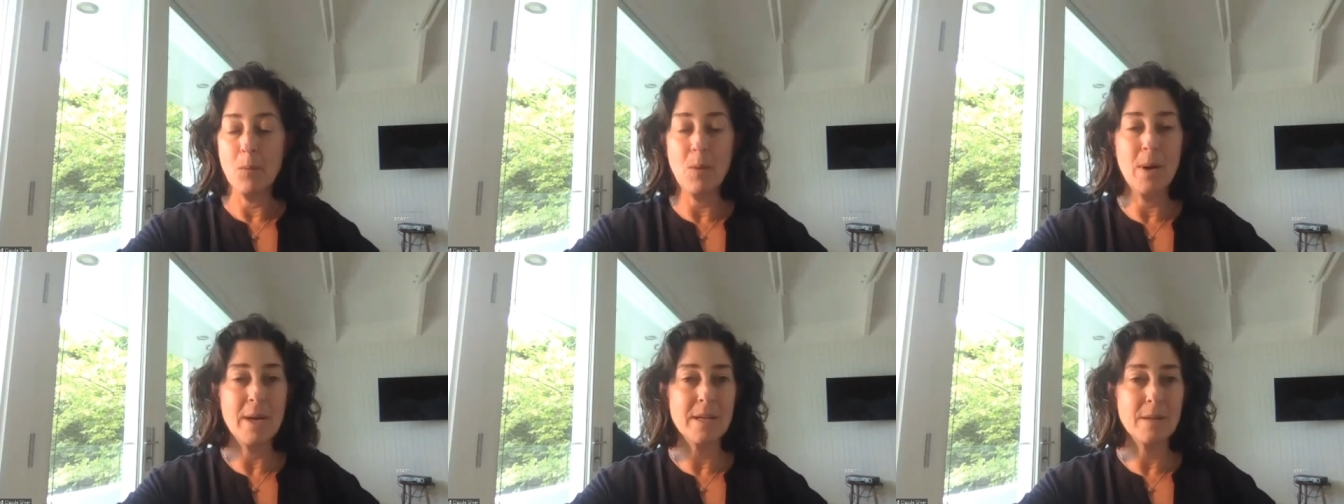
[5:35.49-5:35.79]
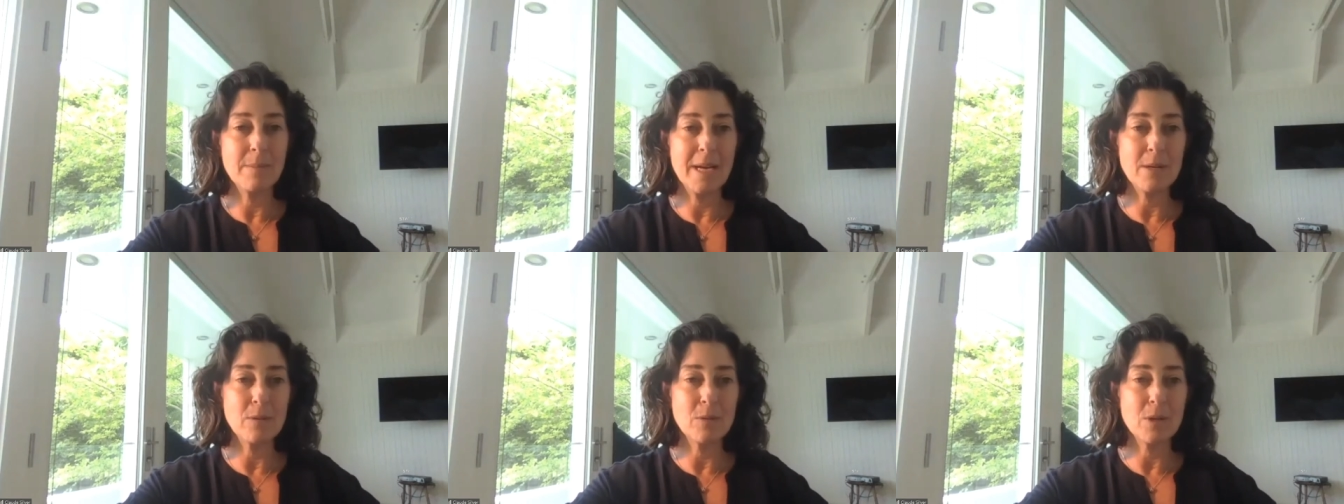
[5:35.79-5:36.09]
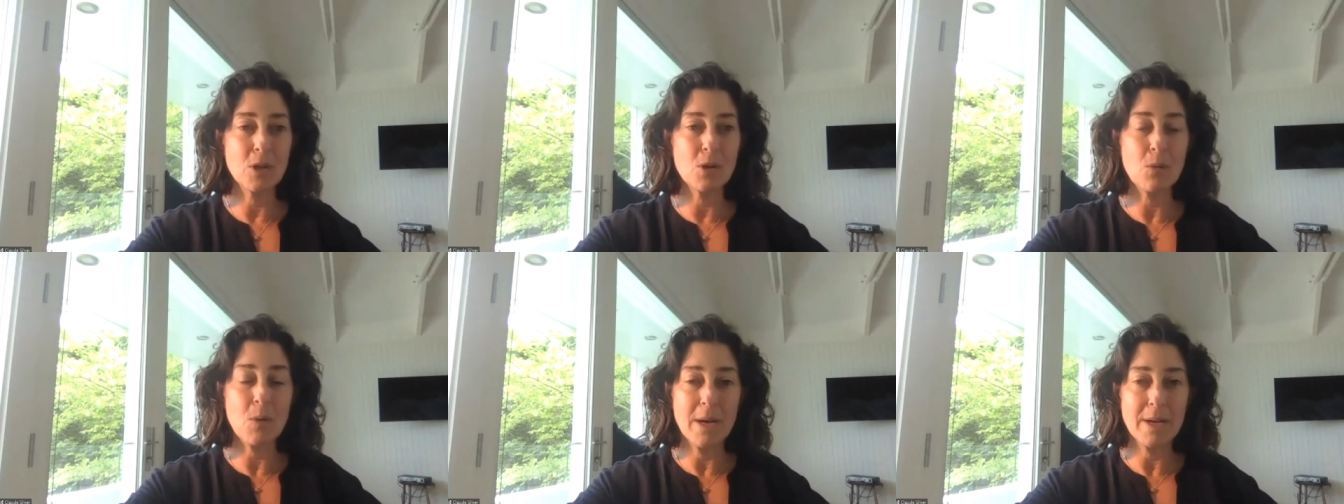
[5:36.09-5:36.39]
When am I
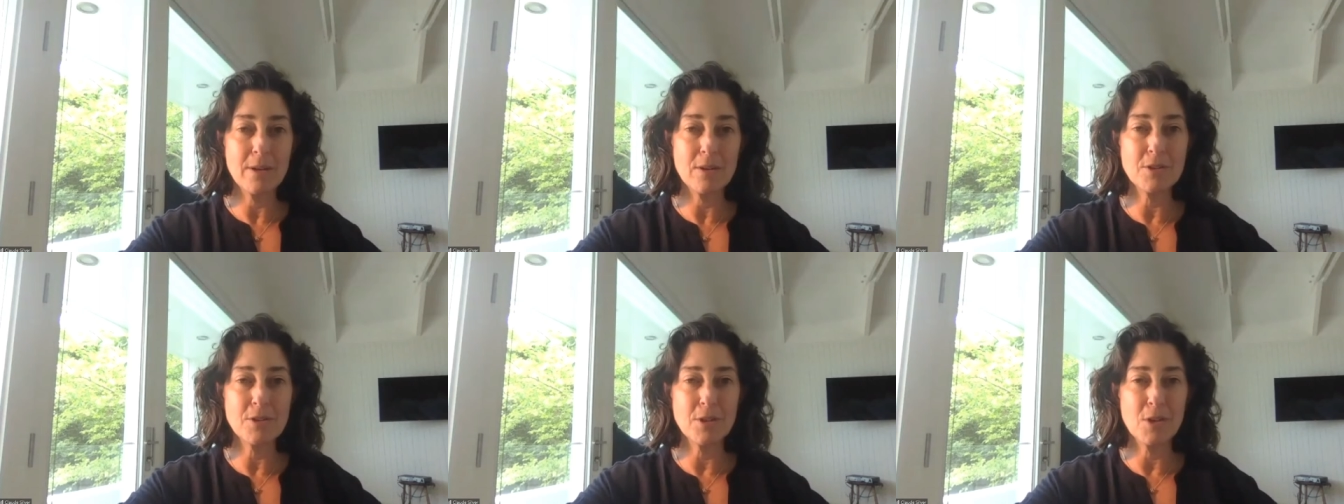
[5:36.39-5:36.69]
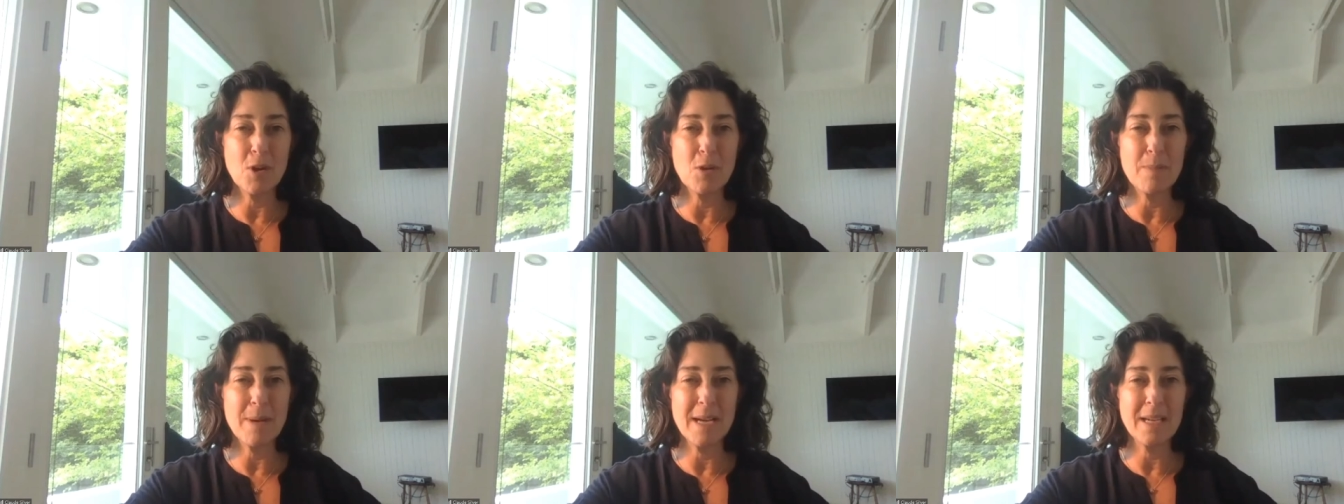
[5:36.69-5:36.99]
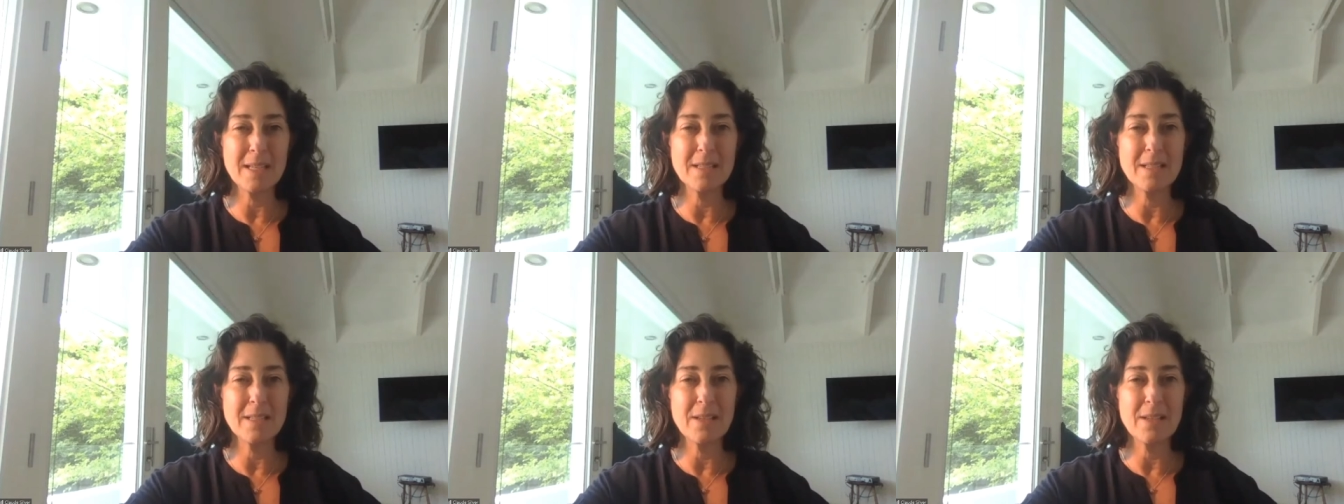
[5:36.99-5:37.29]
required to go
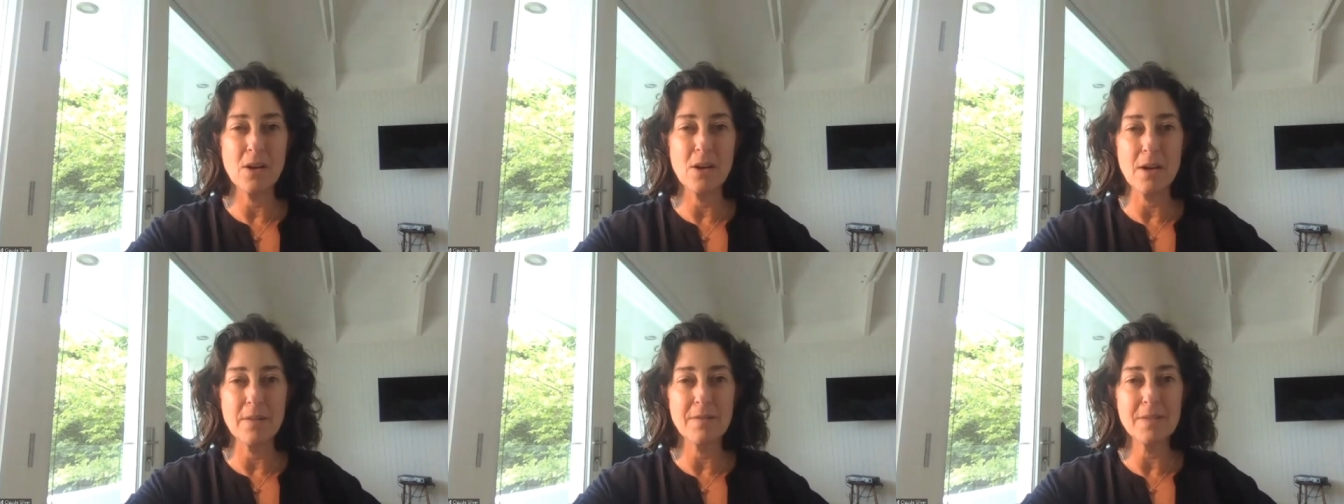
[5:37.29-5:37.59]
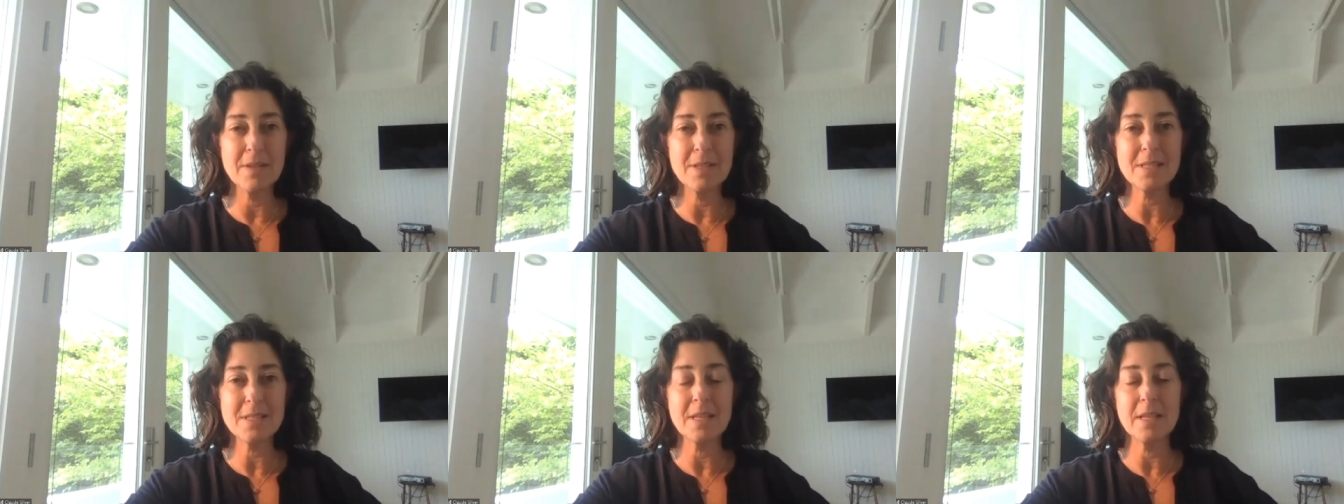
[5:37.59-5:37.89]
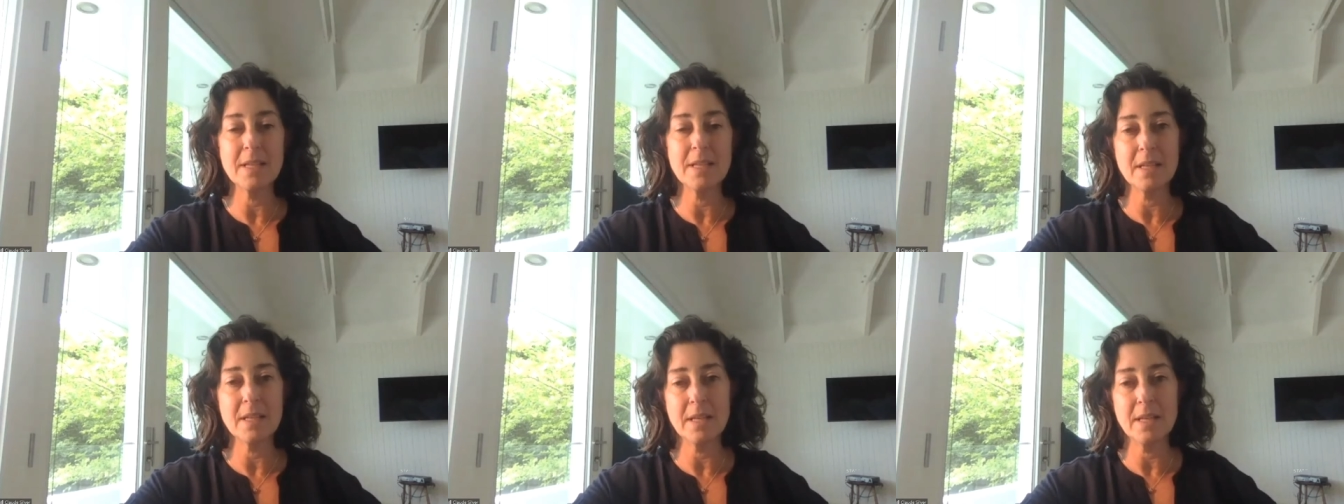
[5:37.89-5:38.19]
back into the office
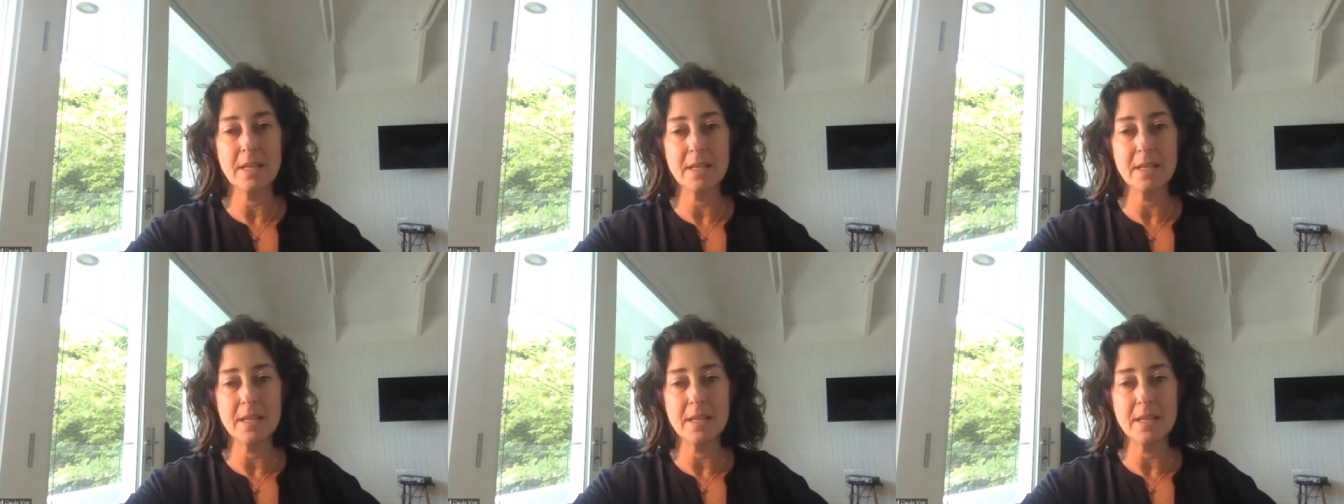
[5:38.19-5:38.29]
in a,